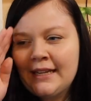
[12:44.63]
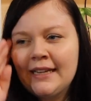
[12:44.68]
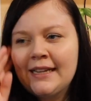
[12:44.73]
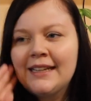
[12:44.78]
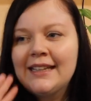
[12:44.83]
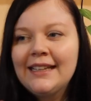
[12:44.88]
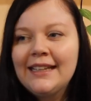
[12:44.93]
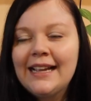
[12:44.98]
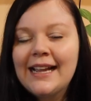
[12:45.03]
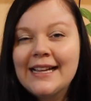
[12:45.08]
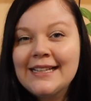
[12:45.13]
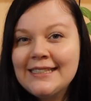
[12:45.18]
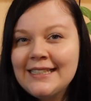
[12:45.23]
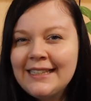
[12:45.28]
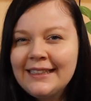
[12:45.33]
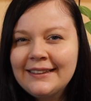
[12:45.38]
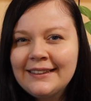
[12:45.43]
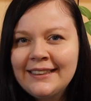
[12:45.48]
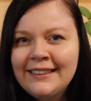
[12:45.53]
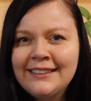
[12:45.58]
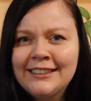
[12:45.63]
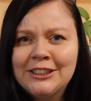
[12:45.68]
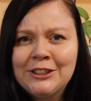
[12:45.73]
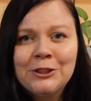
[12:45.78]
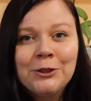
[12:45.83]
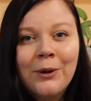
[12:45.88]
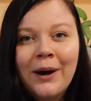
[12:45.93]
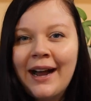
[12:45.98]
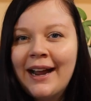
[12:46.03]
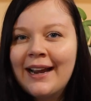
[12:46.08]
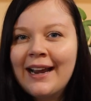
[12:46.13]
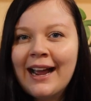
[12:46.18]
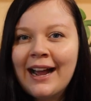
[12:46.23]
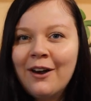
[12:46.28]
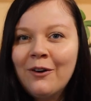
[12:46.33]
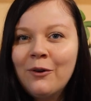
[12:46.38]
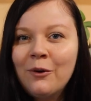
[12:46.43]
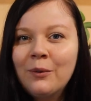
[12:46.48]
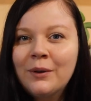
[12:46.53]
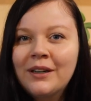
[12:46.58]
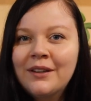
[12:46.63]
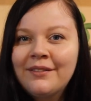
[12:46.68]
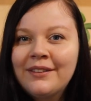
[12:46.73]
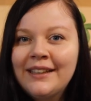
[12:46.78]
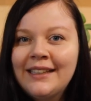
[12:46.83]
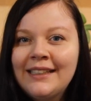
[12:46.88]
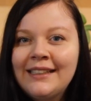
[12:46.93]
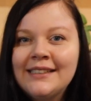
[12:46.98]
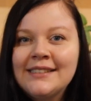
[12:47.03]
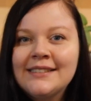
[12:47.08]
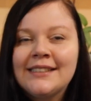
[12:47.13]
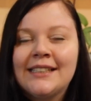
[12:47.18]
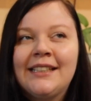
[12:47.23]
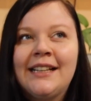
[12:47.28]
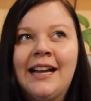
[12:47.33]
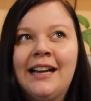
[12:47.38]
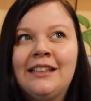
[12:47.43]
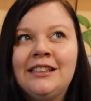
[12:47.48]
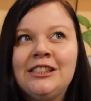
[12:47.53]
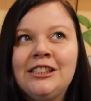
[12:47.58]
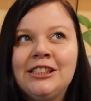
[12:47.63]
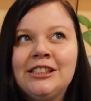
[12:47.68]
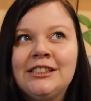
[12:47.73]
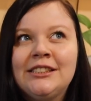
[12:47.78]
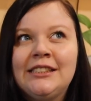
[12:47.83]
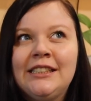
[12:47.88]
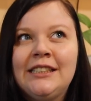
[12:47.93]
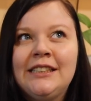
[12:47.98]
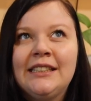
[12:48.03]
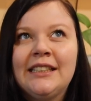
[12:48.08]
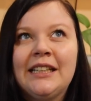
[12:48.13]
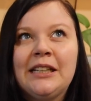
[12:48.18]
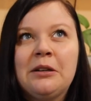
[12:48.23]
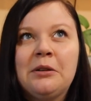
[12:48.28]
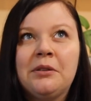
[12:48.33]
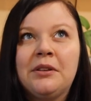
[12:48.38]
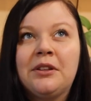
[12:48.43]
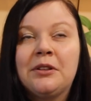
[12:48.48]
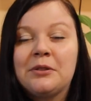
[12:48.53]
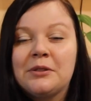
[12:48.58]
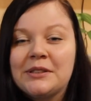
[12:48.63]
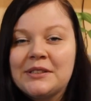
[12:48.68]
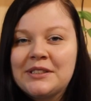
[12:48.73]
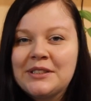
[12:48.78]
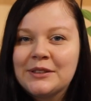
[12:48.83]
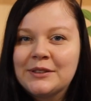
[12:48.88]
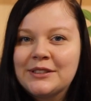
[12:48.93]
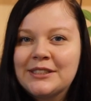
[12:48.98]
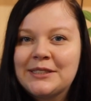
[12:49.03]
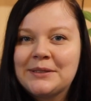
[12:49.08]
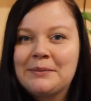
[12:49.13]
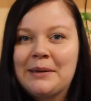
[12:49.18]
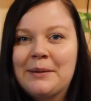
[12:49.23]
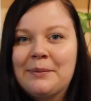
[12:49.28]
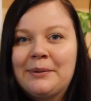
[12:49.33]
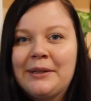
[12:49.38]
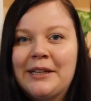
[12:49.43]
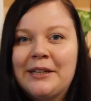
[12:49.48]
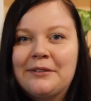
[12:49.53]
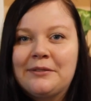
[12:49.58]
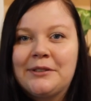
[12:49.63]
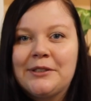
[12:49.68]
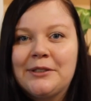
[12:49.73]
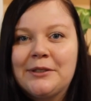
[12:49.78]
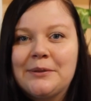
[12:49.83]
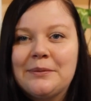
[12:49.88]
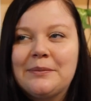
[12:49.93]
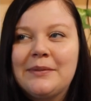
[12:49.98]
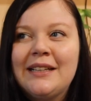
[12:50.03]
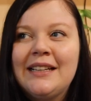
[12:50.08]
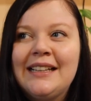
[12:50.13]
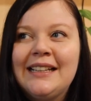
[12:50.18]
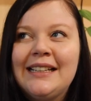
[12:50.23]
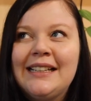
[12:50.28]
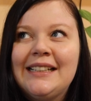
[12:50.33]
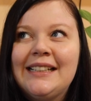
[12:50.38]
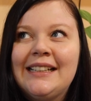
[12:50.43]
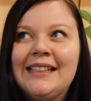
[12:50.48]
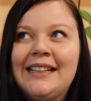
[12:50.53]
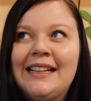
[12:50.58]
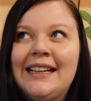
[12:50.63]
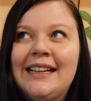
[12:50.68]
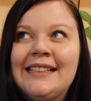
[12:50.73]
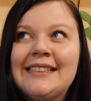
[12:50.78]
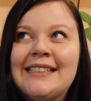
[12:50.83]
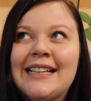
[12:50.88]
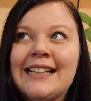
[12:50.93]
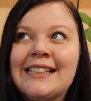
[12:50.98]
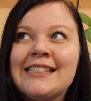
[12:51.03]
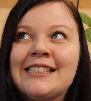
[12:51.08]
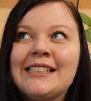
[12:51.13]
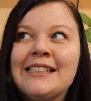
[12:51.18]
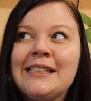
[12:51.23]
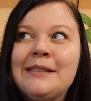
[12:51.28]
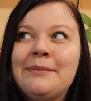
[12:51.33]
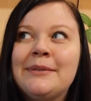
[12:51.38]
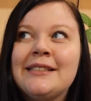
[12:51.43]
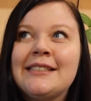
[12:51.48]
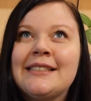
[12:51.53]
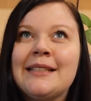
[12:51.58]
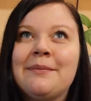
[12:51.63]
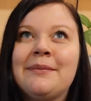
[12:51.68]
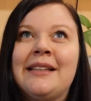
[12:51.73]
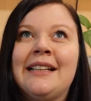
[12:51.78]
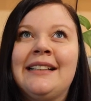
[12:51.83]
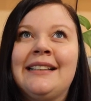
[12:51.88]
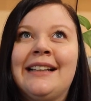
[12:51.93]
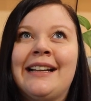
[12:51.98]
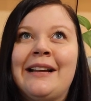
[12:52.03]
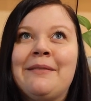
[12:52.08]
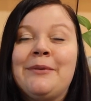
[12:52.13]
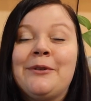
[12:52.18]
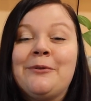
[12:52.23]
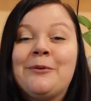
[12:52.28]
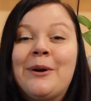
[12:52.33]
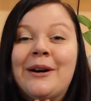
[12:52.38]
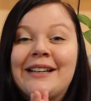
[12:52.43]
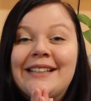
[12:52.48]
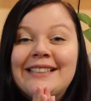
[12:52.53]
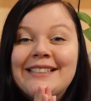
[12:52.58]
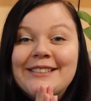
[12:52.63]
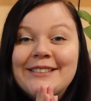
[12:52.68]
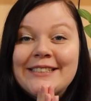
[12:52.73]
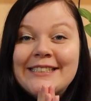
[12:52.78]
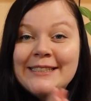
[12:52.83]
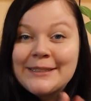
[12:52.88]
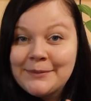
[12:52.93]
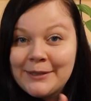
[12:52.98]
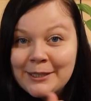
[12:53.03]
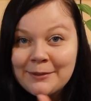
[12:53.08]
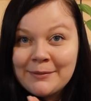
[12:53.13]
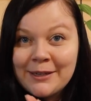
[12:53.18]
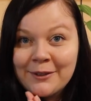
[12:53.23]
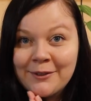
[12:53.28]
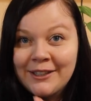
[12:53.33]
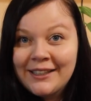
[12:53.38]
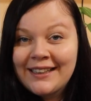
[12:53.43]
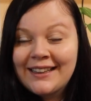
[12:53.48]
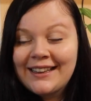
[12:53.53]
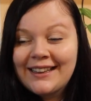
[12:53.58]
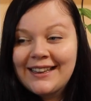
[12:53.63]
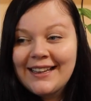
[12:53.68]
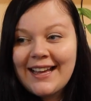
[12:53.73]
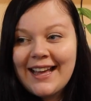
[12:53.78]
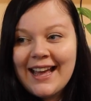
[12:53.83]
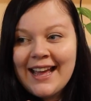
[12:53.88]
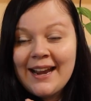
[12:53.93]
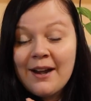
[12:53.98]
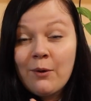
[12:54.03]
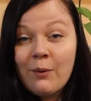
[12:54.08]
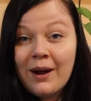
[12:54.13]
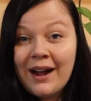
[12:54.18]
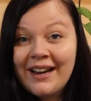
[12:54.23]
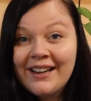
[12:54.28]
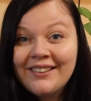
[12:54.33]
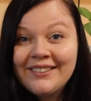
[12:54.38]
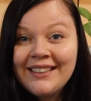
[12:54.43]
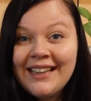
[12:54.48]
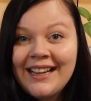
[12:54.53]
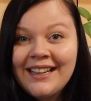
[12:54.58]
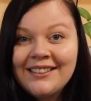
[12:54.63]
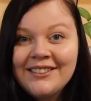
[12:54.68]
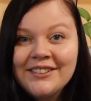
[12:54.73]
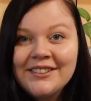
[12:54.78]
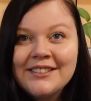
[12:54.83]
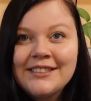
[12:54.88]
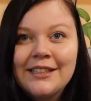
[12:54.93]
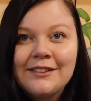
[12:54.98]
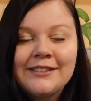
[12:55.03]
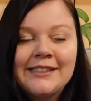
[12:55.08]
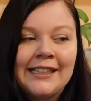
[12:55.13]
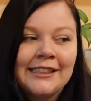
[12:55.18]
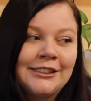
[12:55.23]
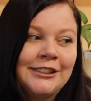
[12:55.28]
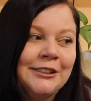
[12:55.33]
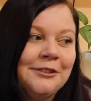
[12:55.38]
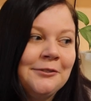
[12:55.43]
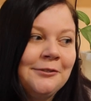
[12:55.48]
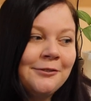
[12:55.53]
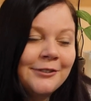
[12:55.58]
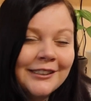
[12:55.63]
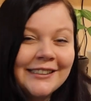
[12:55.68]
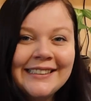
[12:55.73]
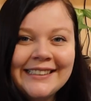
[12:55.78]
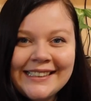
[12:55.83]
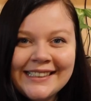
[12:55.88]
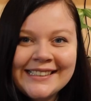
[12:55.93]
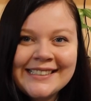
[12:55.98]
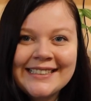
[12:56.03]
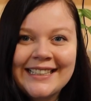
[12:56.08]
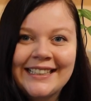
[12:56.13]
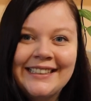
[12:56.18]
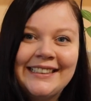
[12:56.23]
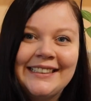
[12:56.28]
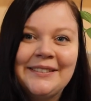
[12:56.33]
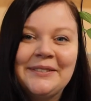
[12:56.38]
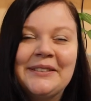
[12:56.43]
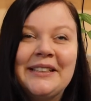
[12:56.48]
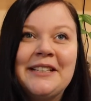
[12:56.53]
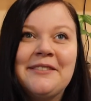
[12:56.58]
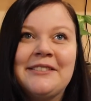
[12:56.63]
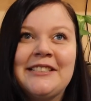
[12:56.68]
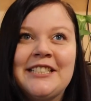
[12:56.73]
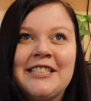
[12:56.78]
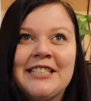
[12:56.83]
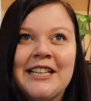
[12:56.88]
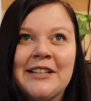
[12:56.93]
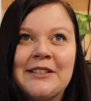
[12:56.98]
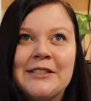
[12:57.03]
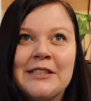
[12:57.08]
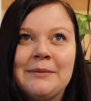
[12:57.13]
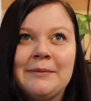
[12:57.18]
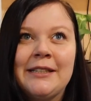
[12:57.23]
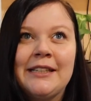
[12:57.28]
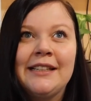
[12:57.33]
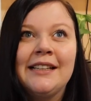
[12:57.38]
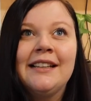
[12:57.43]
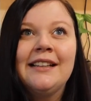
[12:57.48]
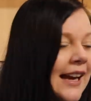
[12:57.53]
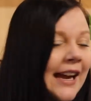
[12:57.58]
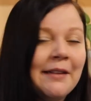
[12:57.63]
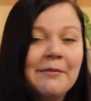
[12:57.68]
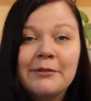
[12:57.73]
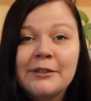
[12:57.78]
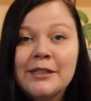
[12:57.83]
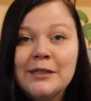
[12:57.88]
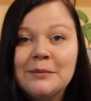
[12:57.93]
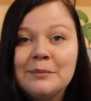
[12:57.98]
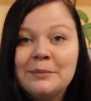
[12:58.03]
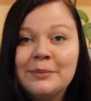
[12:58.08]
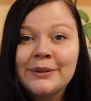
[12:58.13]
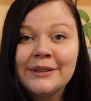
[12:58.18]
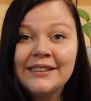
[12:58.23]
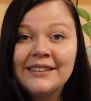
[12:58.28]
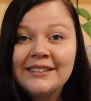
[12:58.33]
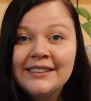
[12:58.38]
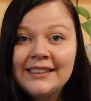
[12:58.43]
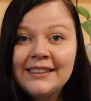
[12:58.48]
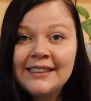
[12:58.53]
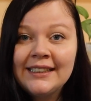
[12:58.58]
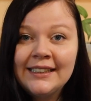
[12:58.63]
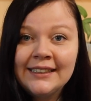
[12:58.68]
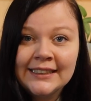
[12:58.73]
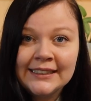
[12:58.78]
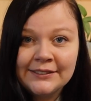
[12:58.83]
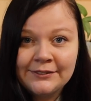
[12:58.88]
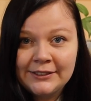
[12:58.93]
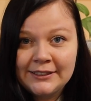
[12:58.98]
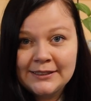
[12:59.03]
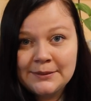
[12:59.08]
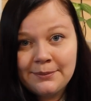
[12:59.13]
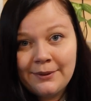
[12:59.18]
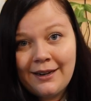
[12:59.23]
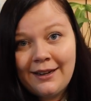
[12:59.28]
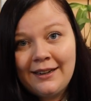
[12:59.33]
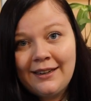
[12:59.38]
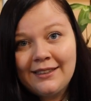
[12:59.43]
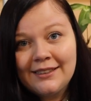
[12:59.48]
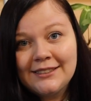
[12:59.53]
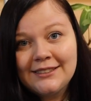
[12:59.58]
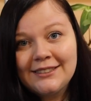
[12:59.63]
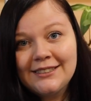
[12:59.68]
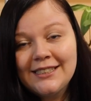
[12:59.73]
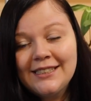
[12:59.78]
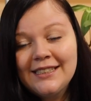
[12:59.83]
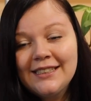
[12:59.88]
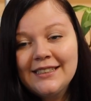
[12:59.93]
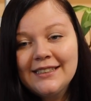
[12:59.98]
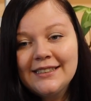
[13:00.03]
be a neat thing to try out one of these and kind of just see like the results in my plant room. It's actually been something that I've been wanting to experiment with a while now. So I was actually really excited when they reached out to me. I'm completely in love with this product.